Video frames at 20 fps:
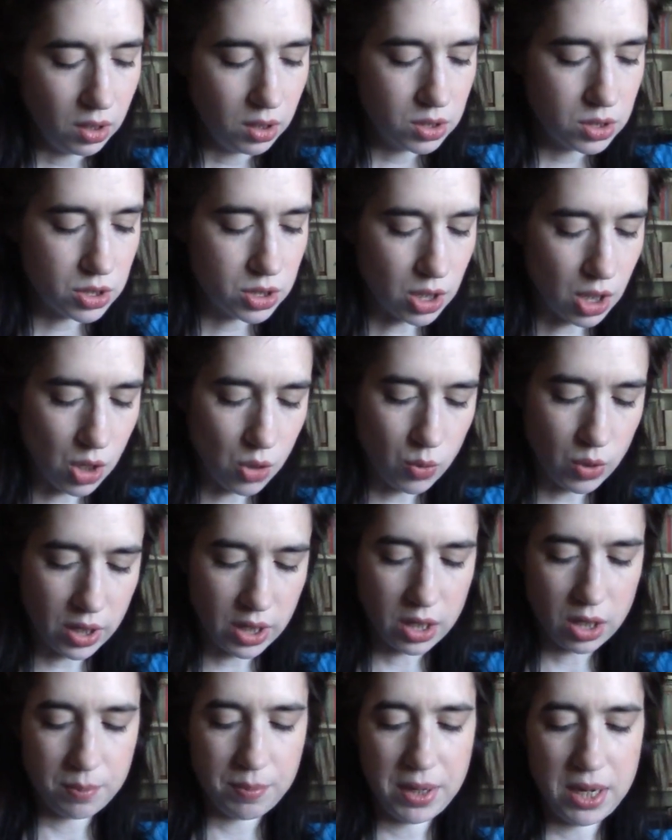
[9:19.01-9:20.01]
So we're
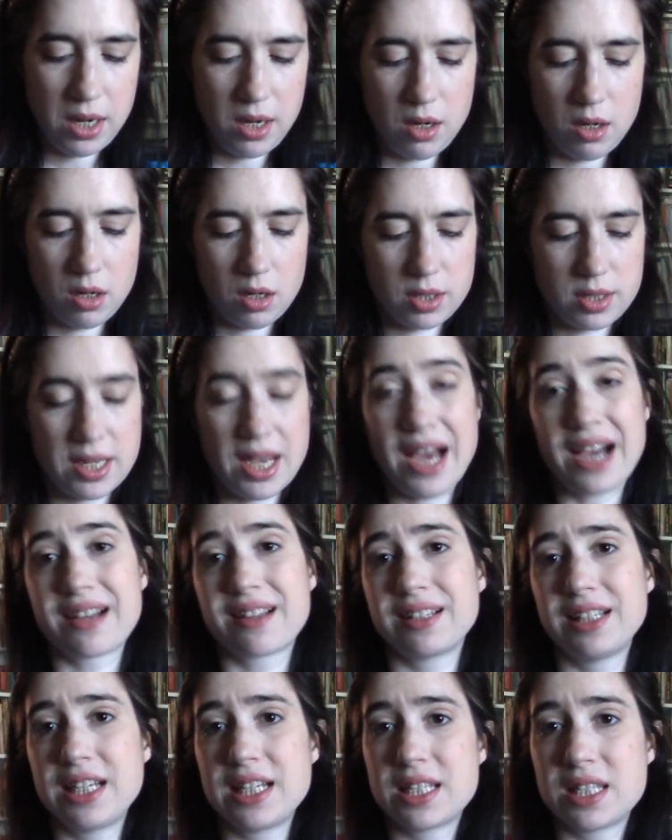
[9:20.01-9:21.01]
going to be
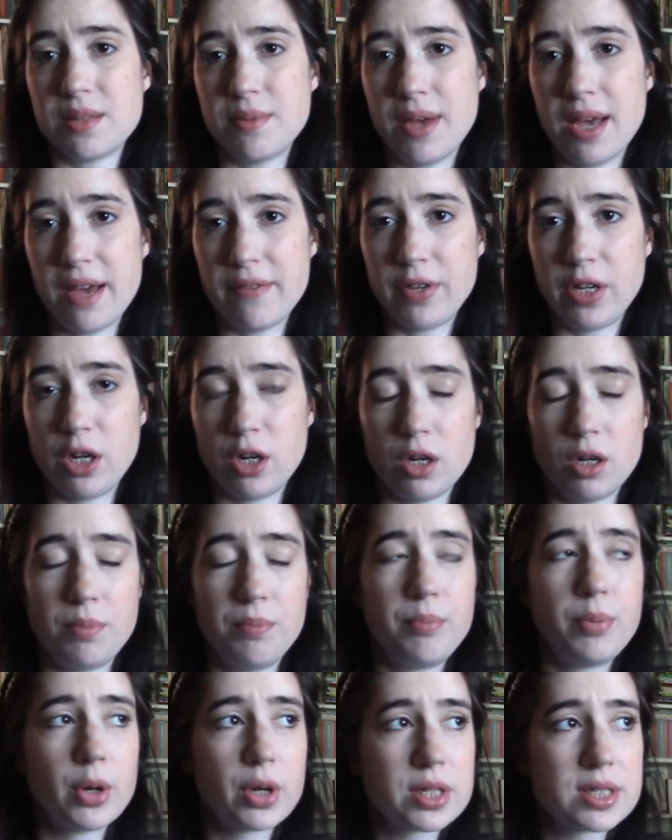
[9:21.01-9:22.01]
tackling some heavier
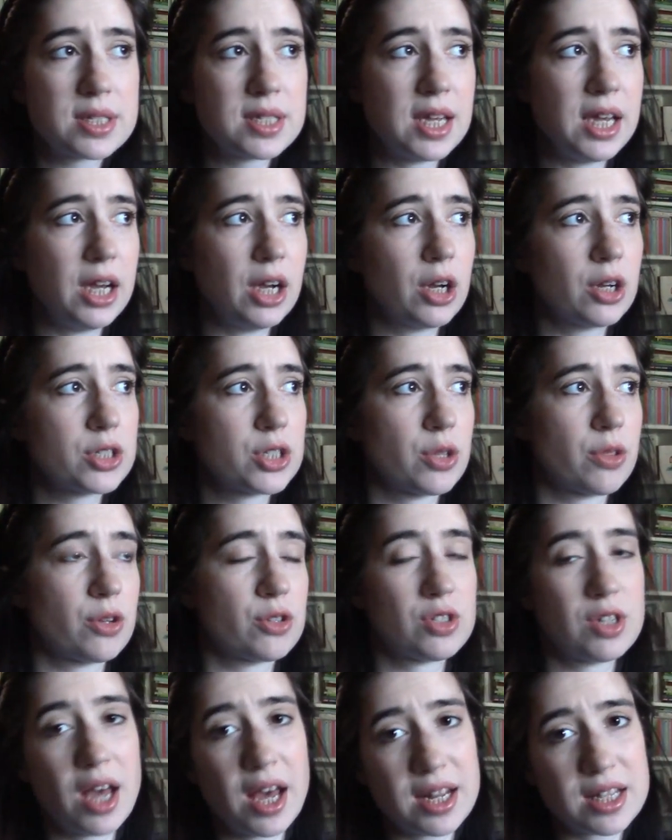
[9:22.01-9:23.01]
books here, so there's
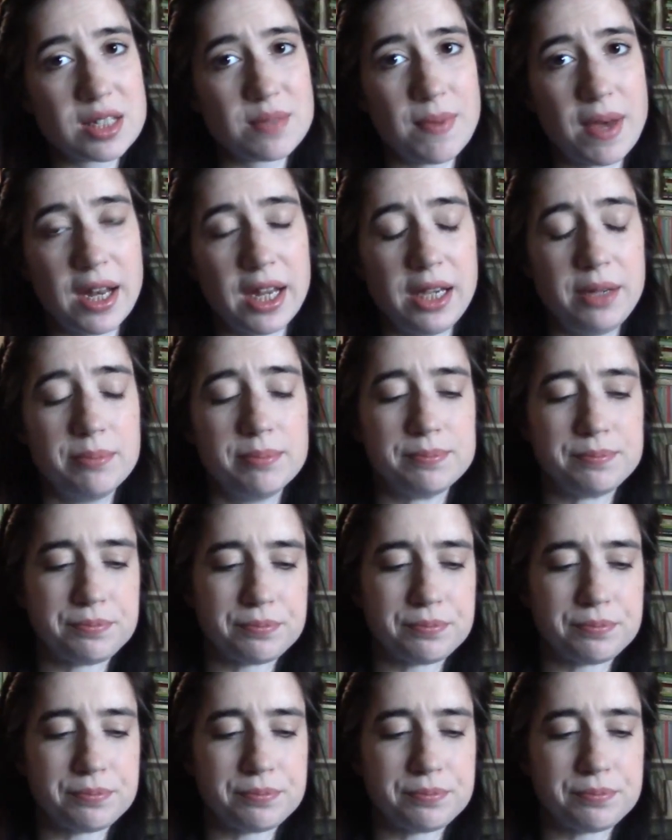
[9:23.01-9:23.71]
not as many,